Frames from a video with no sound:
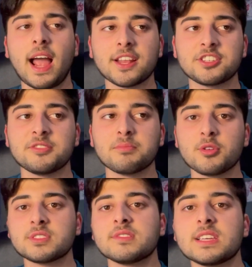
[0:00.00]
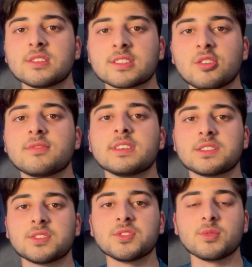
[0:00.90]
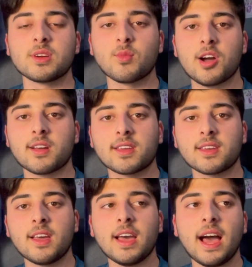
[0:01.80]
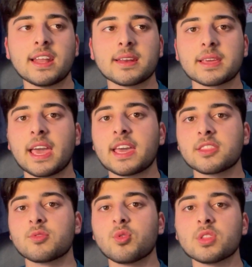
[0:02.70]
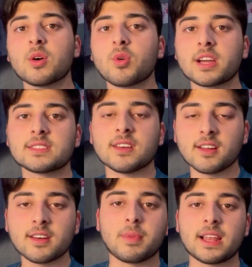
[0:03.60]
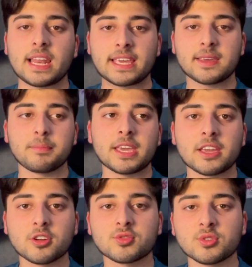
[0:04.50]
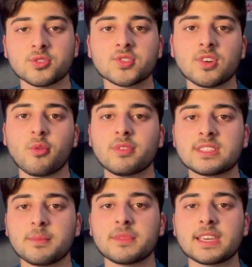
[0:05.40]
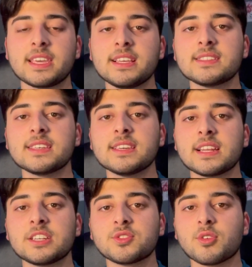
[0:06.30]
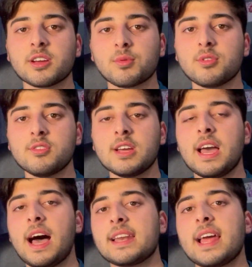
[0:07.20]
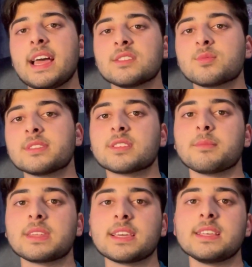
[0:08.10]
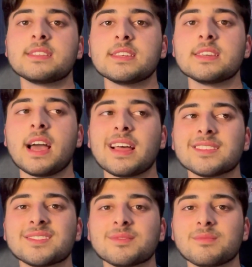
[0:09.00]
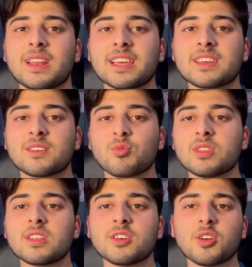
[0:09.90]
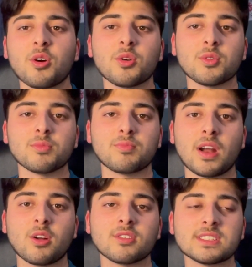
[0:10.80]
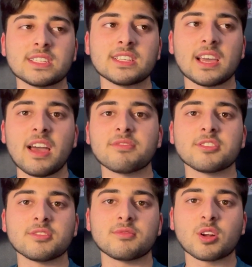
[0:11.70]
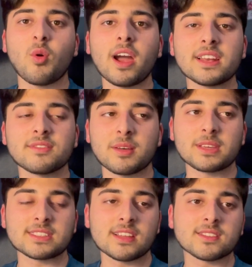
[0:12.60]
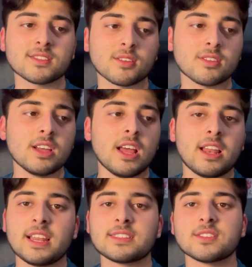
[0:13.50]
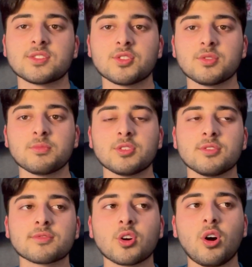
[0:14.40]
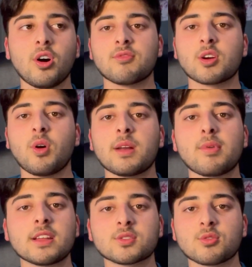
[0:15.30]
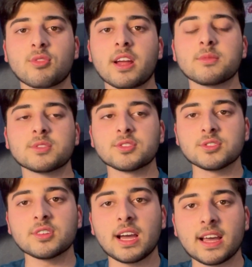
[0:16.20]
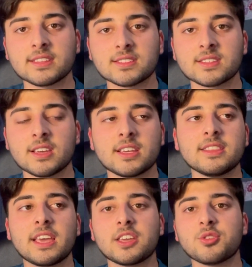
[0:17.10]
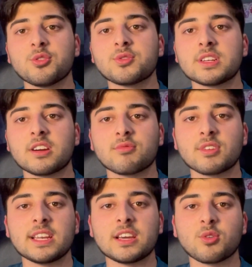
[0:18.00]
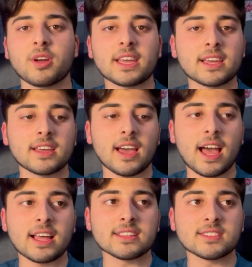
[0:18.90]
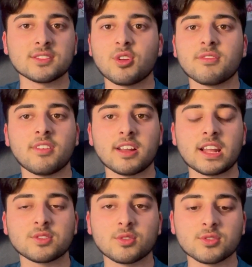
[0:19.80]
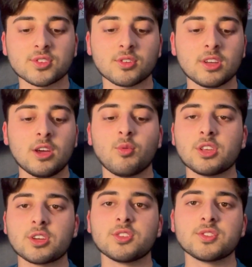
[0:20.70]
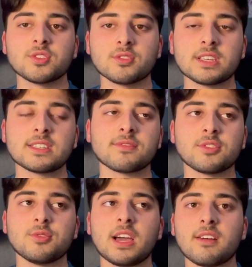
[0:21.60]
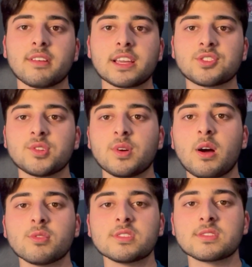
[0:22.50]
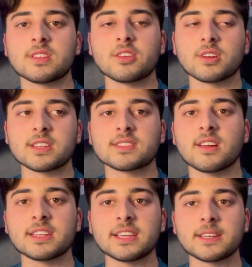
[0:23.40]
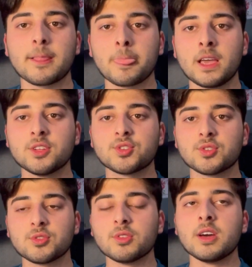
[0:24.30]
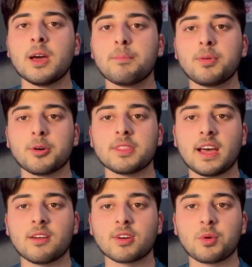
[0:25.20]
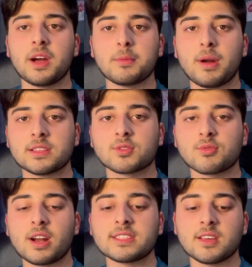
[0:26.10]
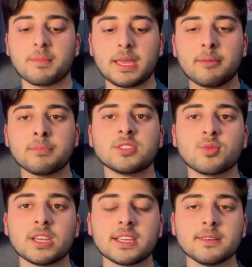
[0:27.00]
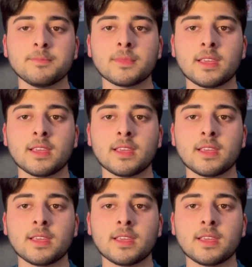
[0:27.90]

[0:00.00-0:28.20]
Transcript: actually motivate yourself into doing work and getting all that work done, by like making sure you start with something easy and enjoyable and end with something easy and like with a low priority effort required, if that makes sense. So let's assume you've got a required practical write-up to do, and they usually are really annoying and not fun at all. So what you can do is, if you have like 2 hours that you're going to study in, to put that required practical write-up in between.